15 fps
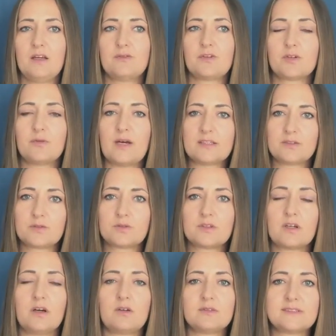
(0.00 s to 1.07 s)
for one root
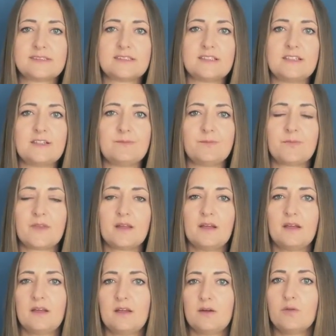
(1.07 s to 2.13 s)
cause
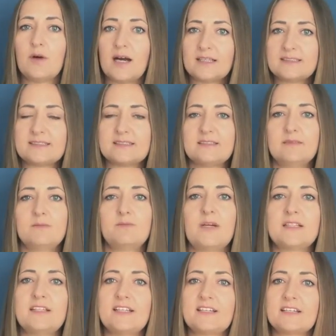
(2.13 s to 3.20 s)
once,
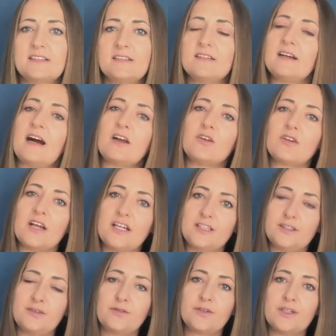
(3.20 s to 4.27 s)
but they can
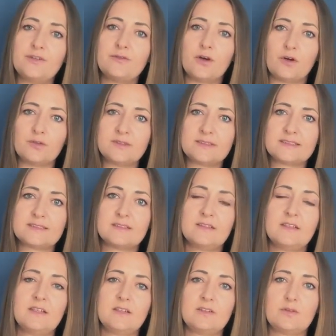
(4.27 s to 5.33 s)
allocate 3 votes
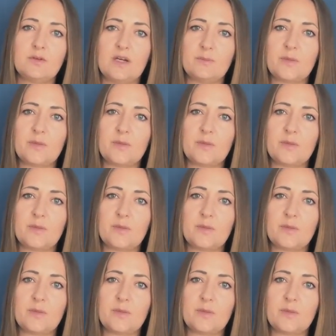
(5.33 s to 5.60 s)
to a